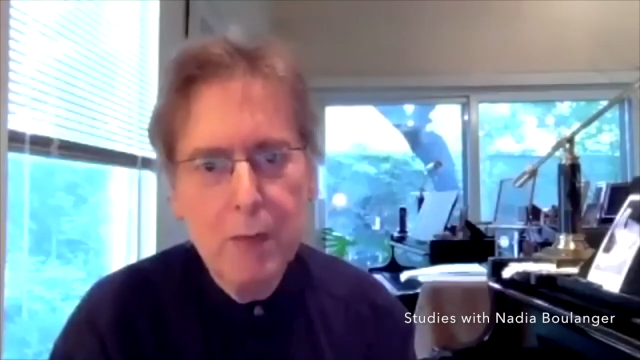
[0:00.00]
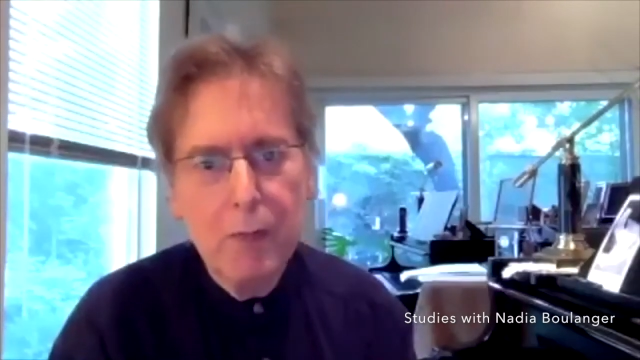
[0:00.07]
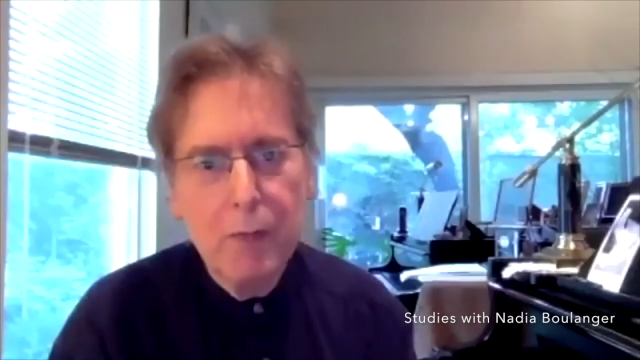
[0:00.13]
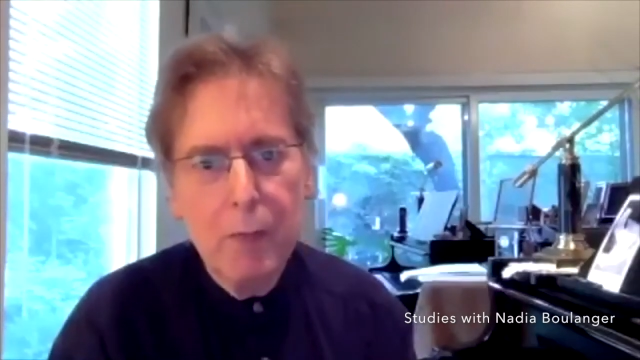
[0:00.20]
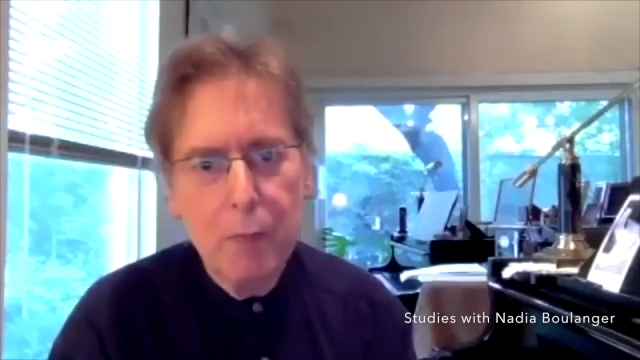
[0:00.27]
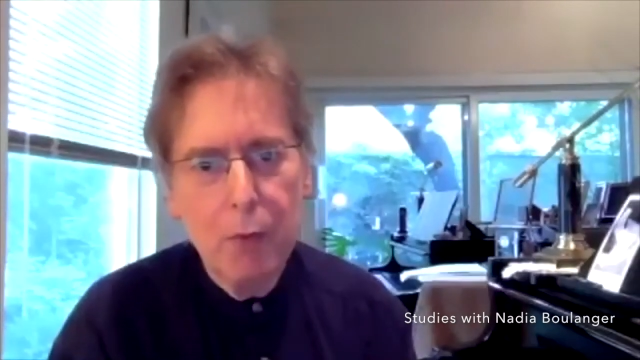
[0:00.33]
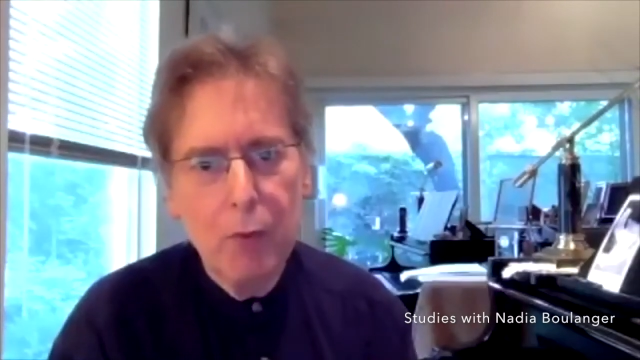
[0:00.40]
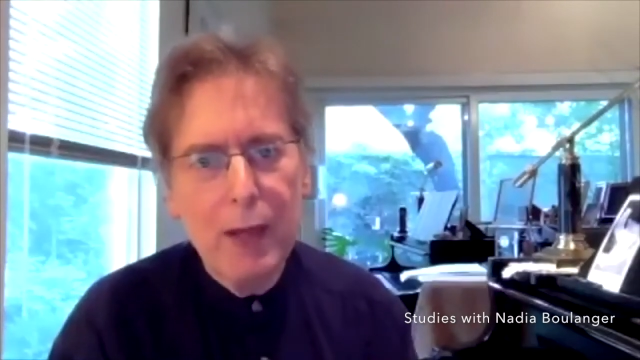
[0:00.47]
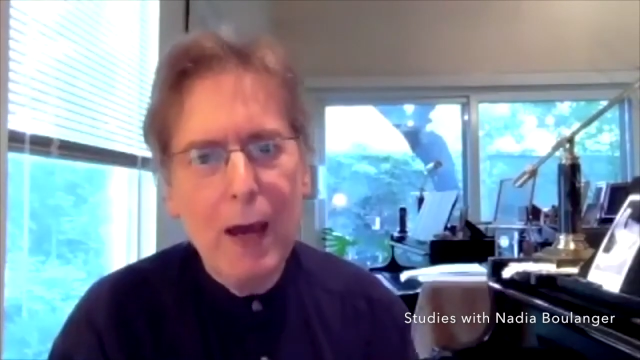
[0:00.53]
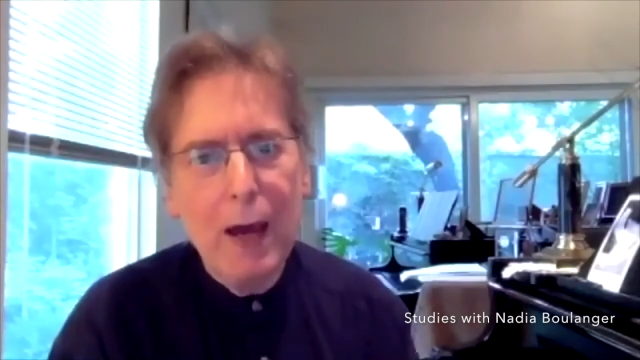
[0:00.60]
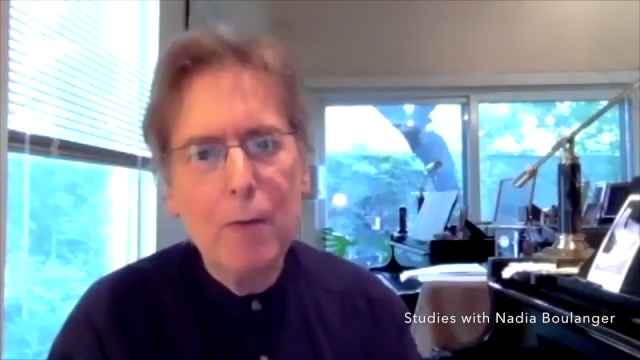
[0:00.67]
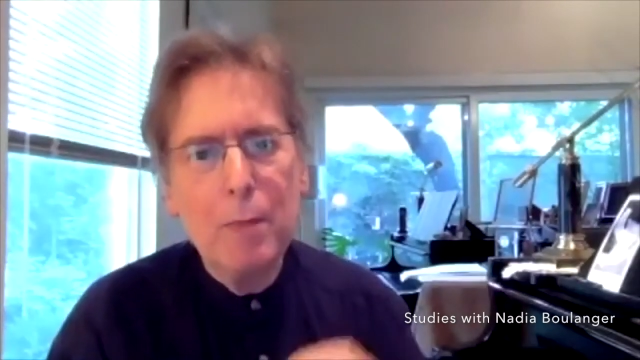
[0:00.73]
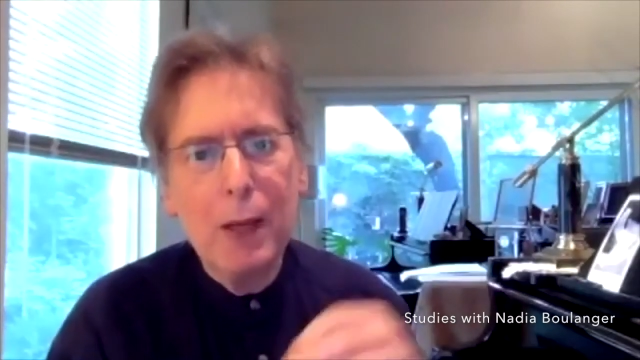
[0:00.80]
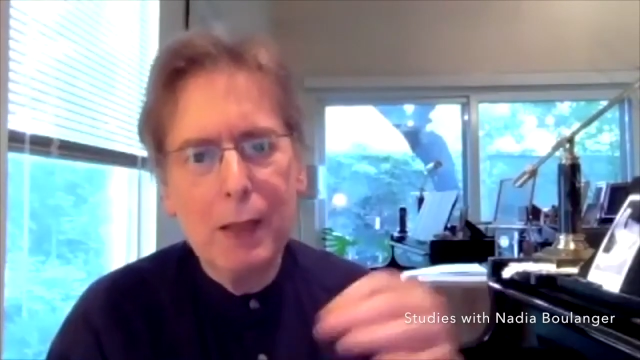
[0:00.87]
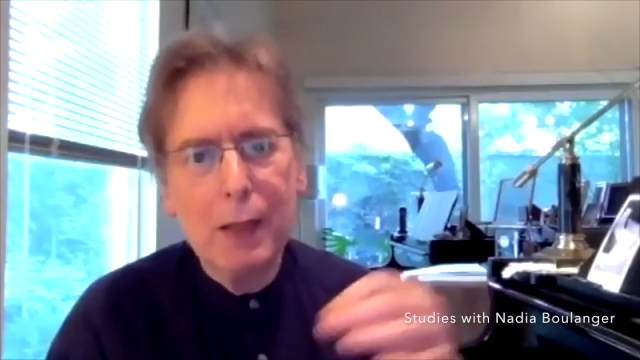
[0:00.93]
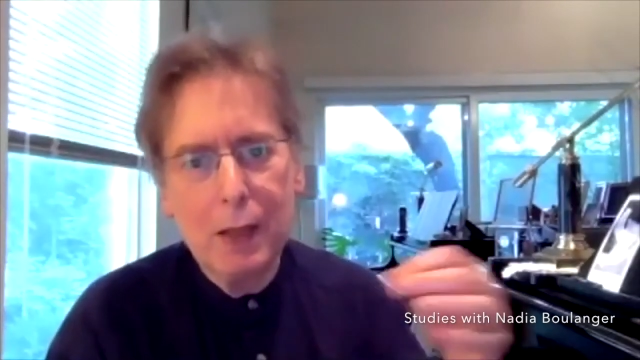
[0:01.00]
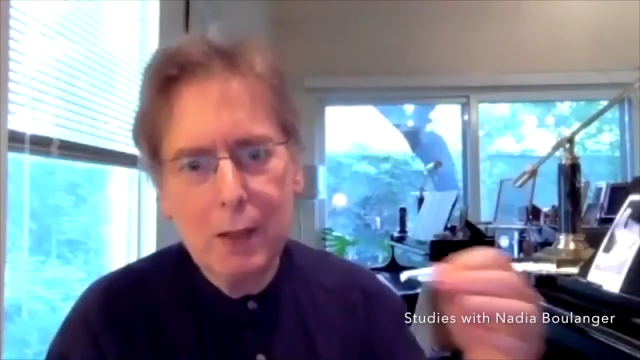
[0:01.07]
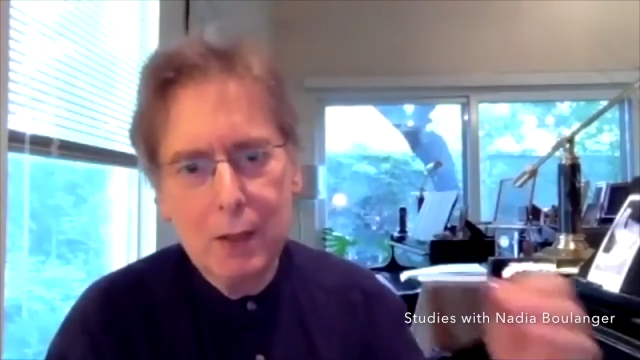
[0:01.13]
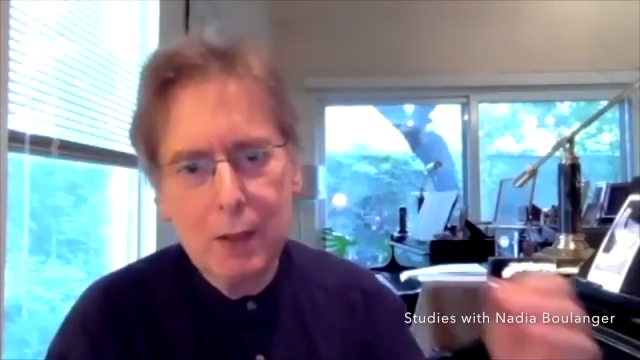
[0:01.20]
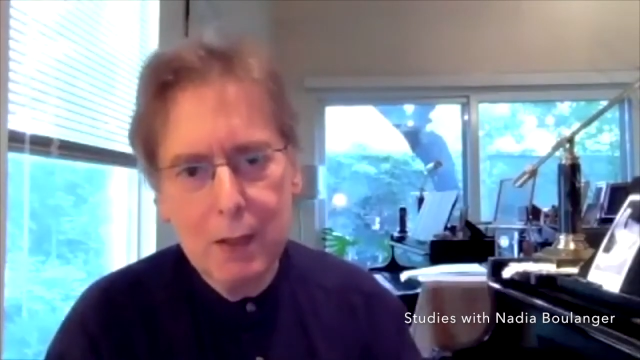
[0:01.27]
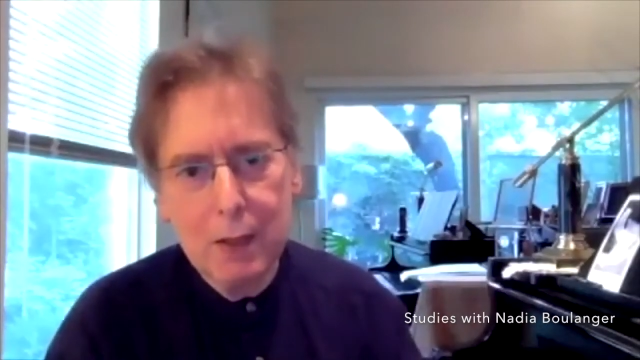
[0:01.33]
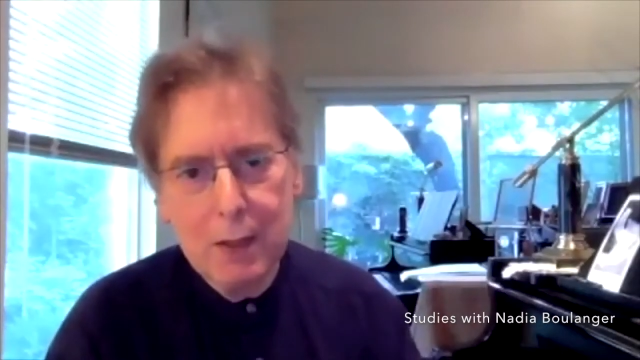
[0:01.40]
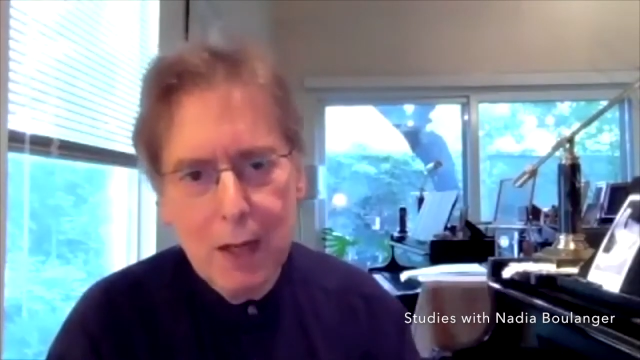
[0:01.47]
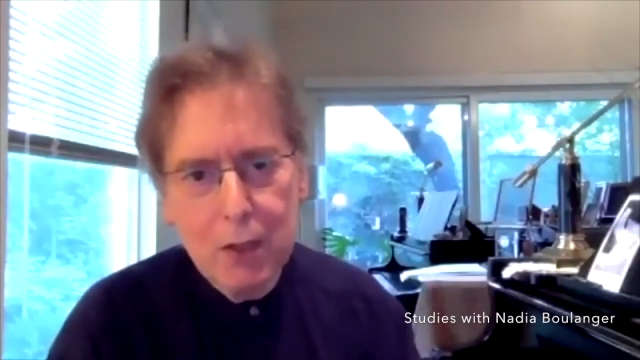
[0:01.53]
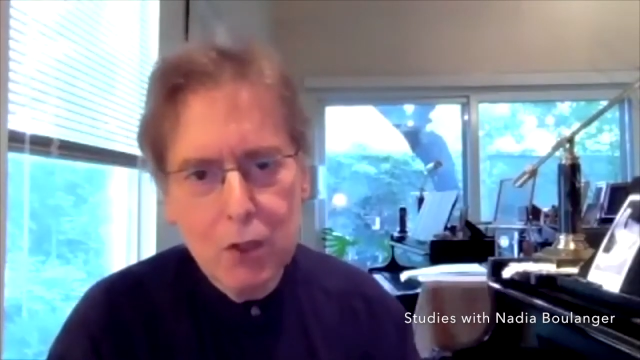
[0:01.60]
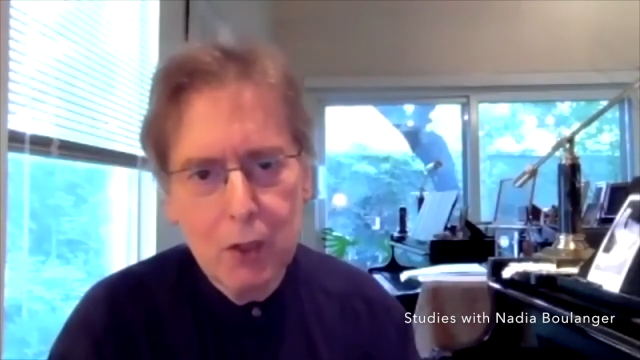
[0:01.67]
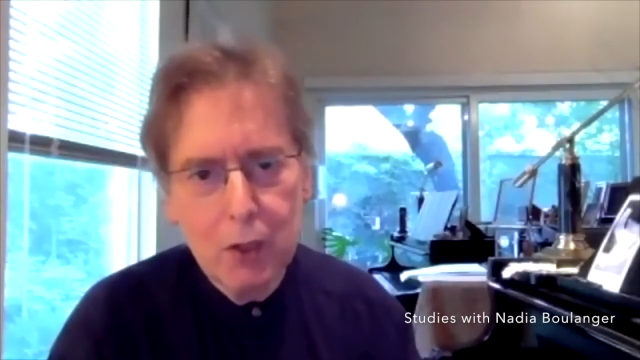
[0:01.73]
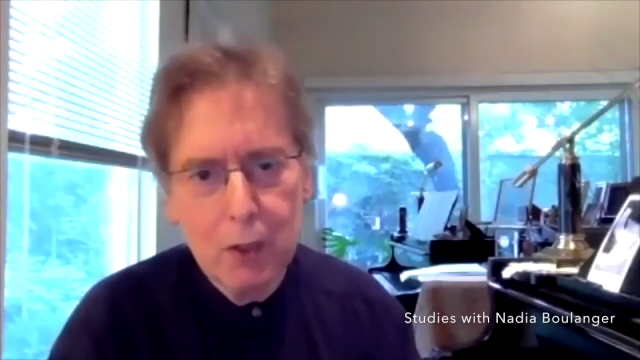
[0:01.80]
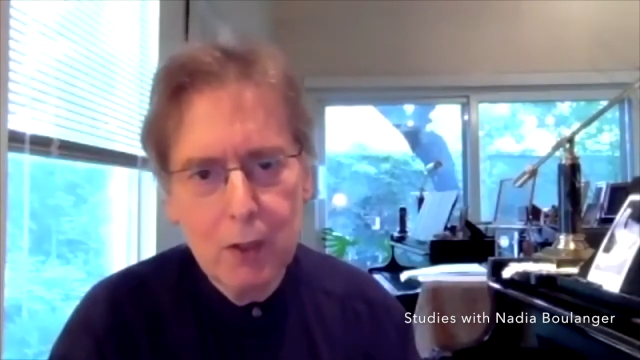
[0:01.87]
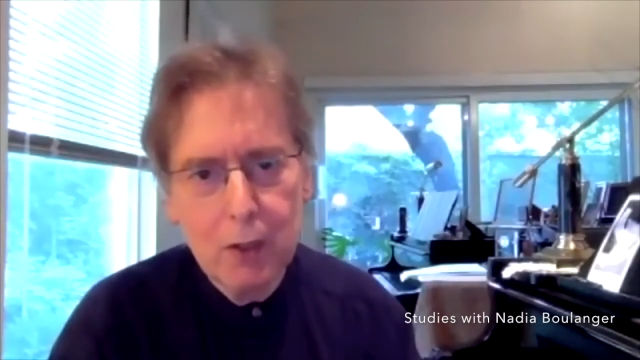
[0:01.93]
but without making the
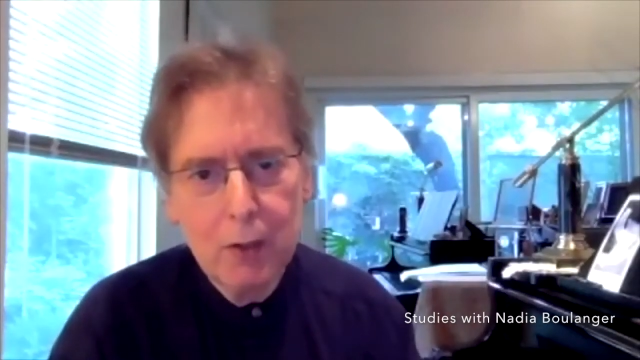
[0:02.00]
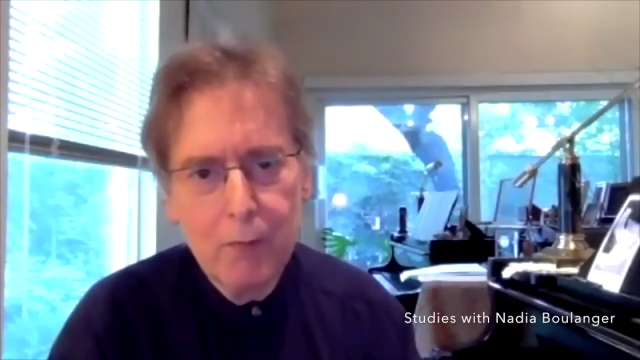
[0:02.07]
connection